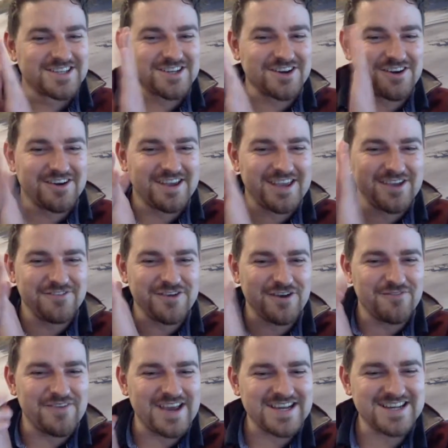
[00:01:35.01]
So if
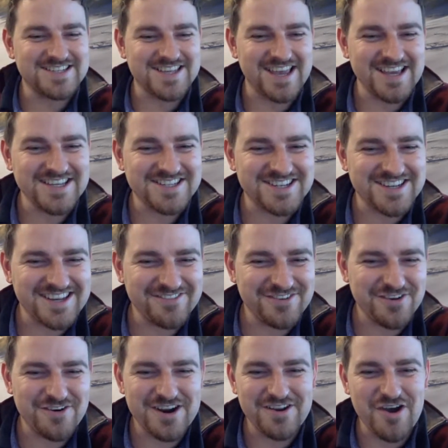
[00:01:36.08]
you're backstage,
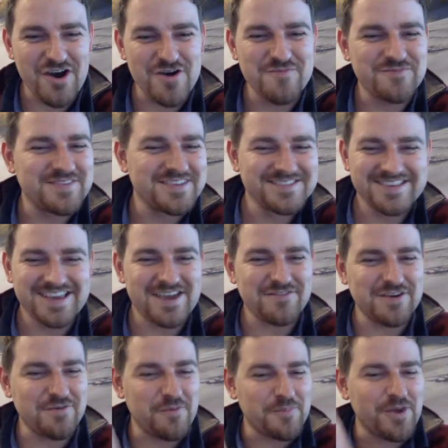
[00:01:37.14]
if you're at home,
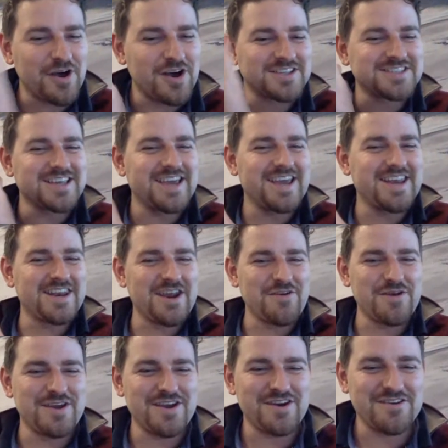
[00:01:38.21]
give him an applause. And there you